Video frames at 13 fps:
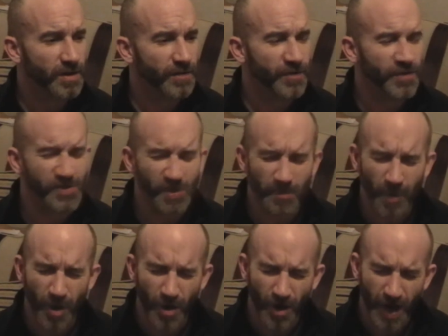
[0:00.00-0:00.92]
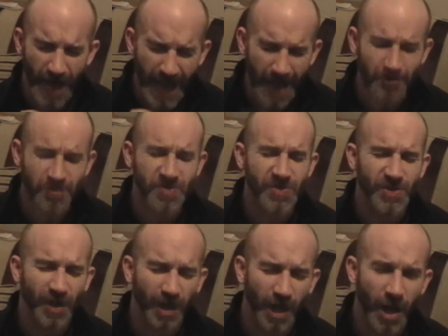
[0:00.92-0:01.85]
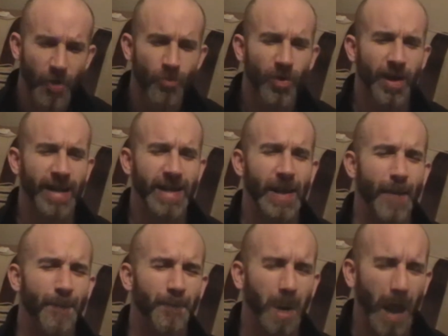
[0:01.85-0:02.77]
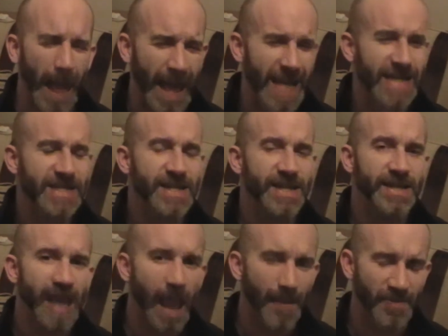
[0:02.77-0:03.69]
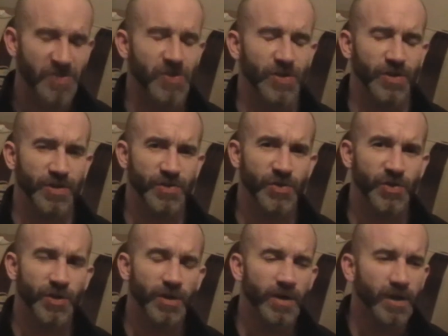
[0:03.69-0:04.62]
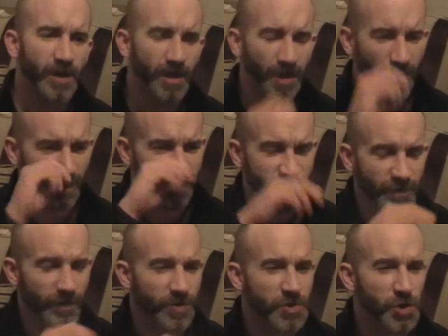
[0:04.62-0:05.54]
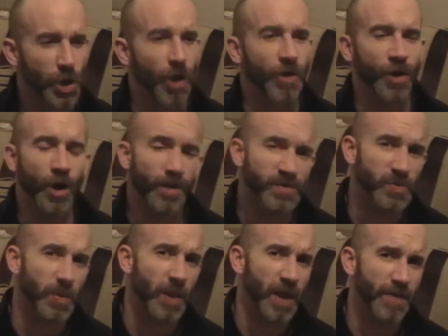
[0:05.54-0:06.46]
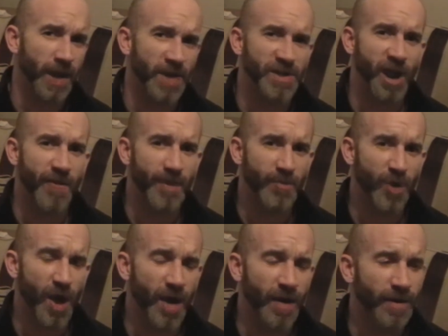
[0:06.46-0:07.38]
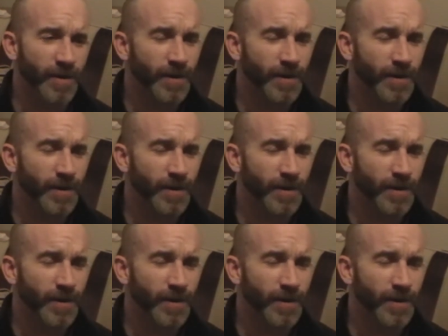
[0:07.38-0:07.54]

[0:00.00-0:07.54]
there's some absolutely blinding episodes of Sherlock Holmes played by Jeremy Brett.